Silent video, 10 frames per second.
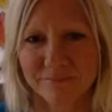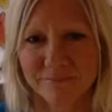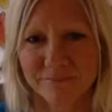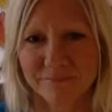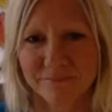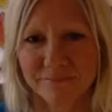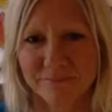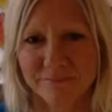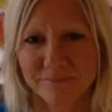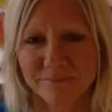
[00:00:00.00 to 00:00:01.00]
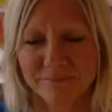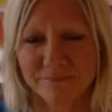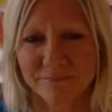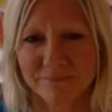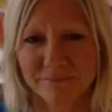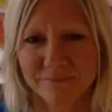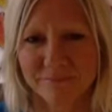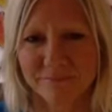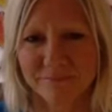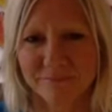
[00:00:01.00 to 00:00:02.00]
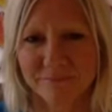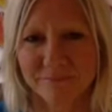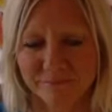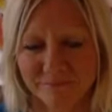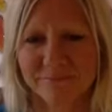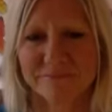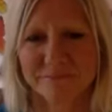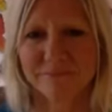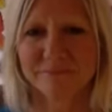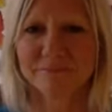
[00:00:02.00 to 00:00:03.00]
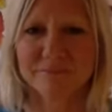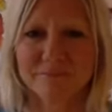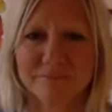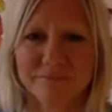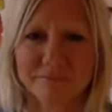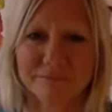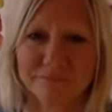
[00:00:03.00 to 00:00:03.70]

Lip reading: [no speech]